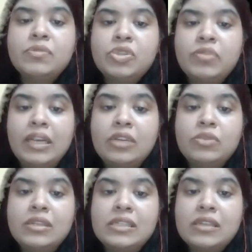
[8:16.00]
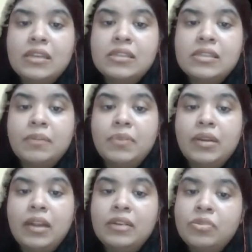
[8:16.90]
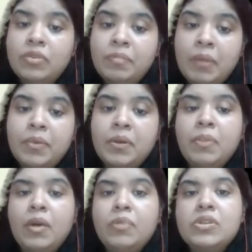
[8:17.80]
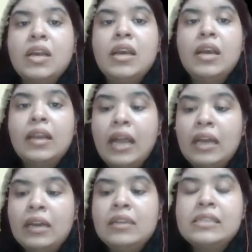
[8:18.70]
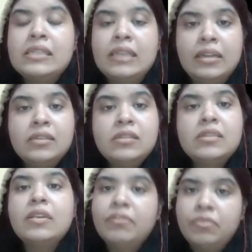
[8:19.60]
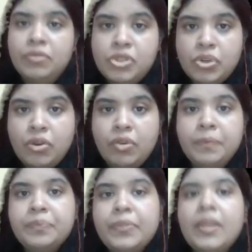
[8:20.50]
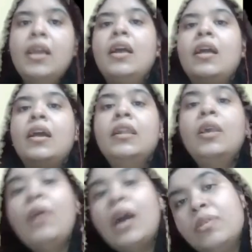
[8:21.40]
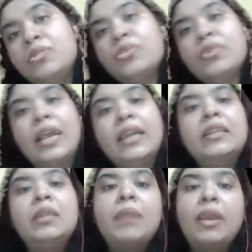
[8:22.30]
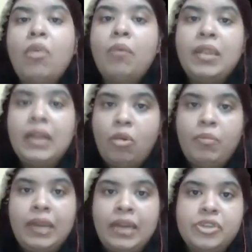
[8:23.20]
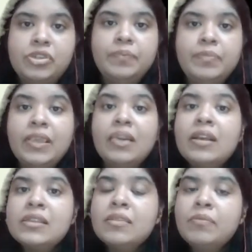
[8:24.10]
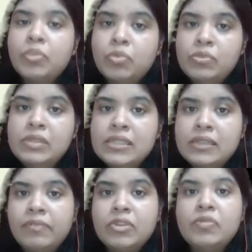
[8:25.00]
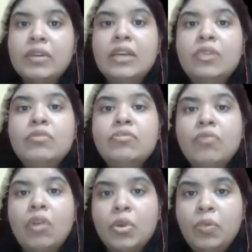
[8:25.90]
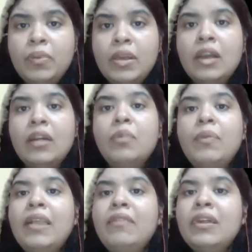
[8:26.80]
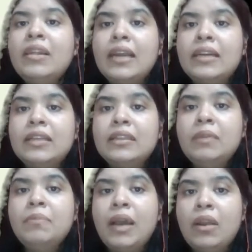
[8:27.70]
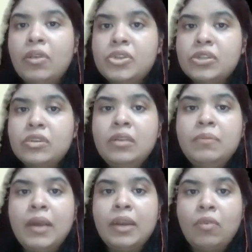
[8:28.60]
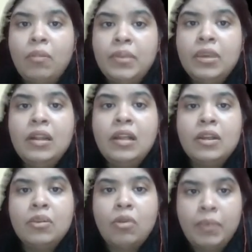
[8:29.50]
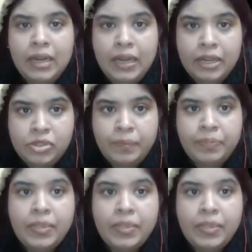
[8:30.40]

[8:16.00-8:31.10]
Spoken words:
which we need to discuss and to remember about Carolus Linnaeus for sure. Now, how to write the binomial nomenclature? There are some rules which we need to follow while we are writing the biological binomial nomenclature.